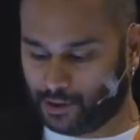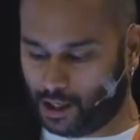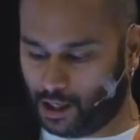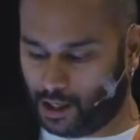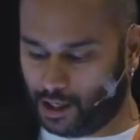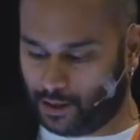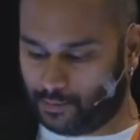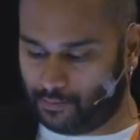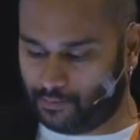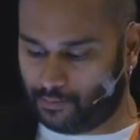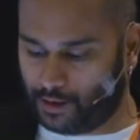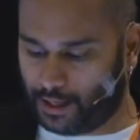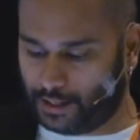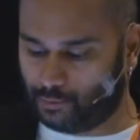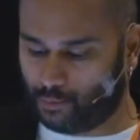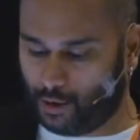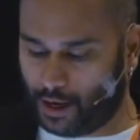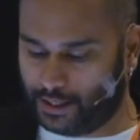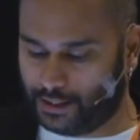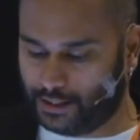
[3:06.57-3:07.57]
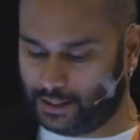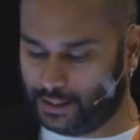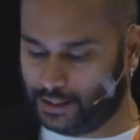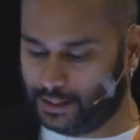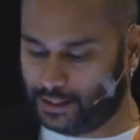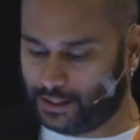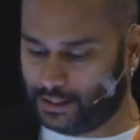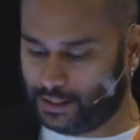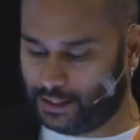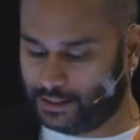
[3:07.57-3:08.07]
And when
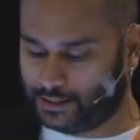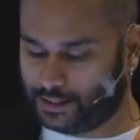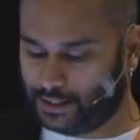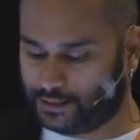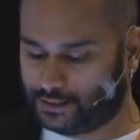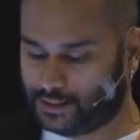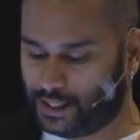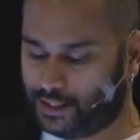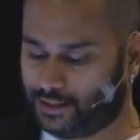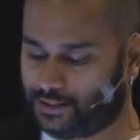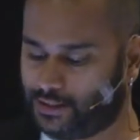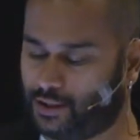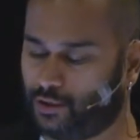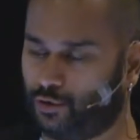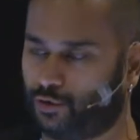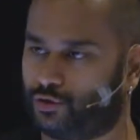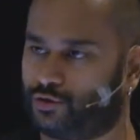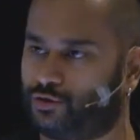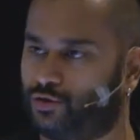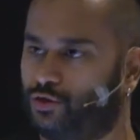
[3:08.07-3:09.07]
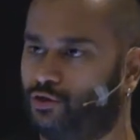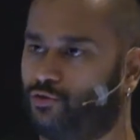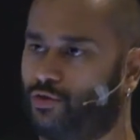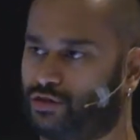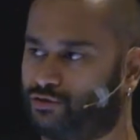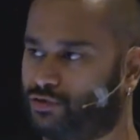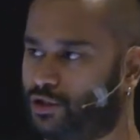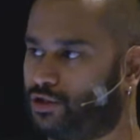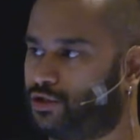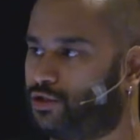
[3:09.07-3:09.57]
he did that, he also
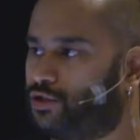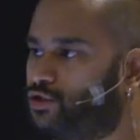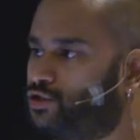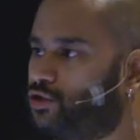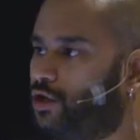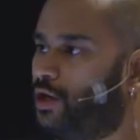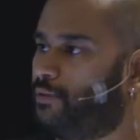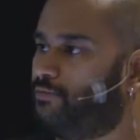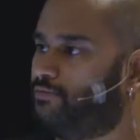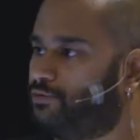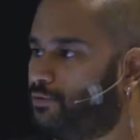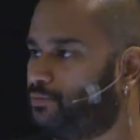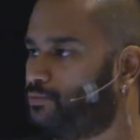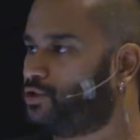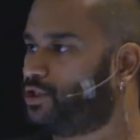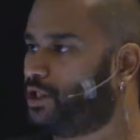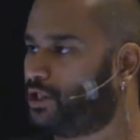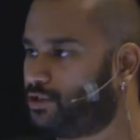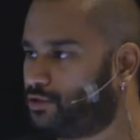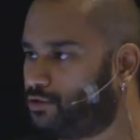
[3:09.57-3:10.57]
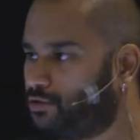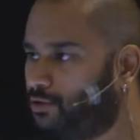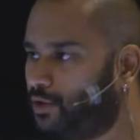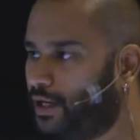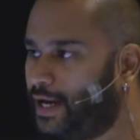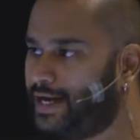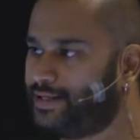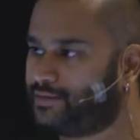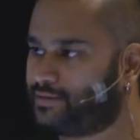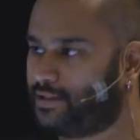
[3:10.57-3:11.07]
restricted the time from 6 to
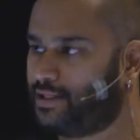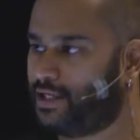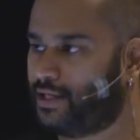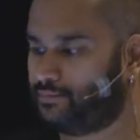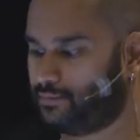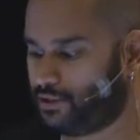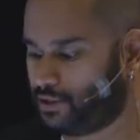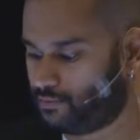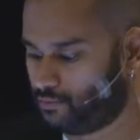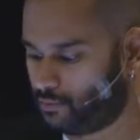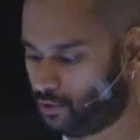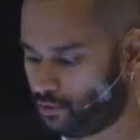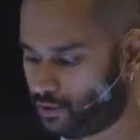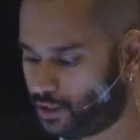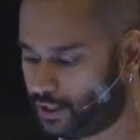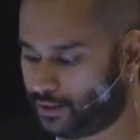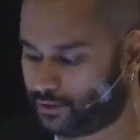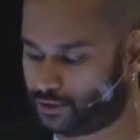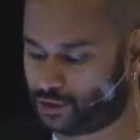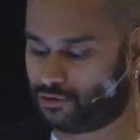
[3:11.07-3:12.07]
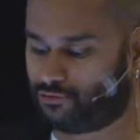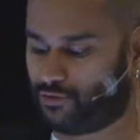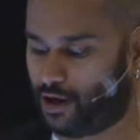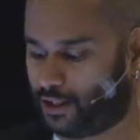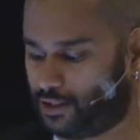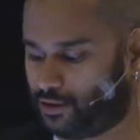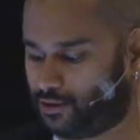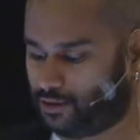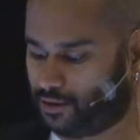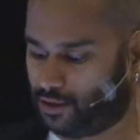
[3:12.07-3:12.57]
8 a.m. in the morning so
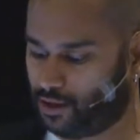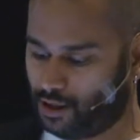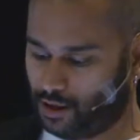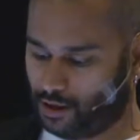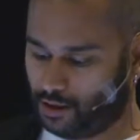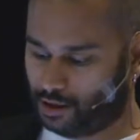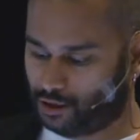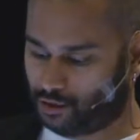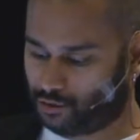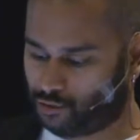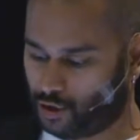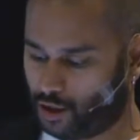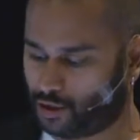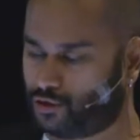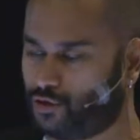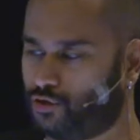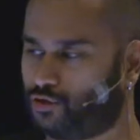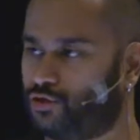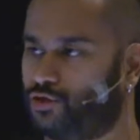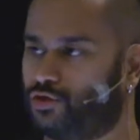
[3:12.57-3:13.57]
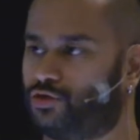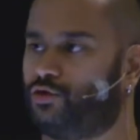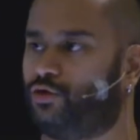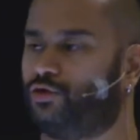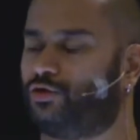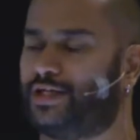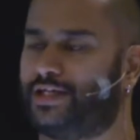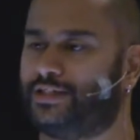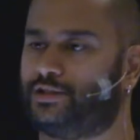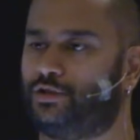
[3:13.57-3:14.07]
that drug users
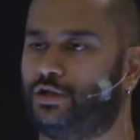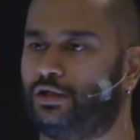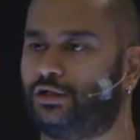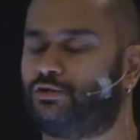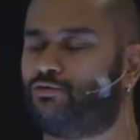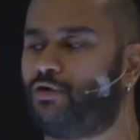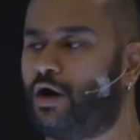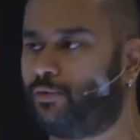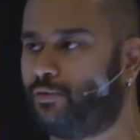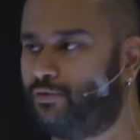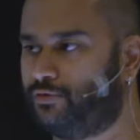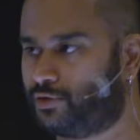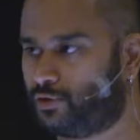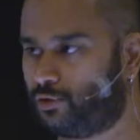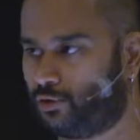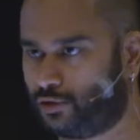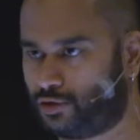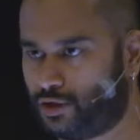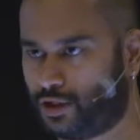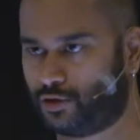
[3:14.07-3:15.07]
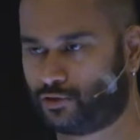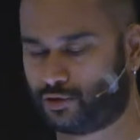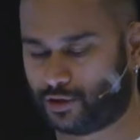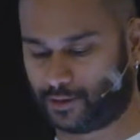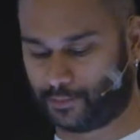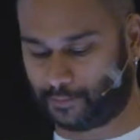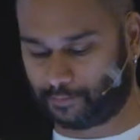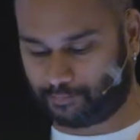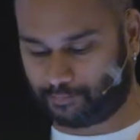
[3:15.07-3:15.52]
don't get to interact with school children.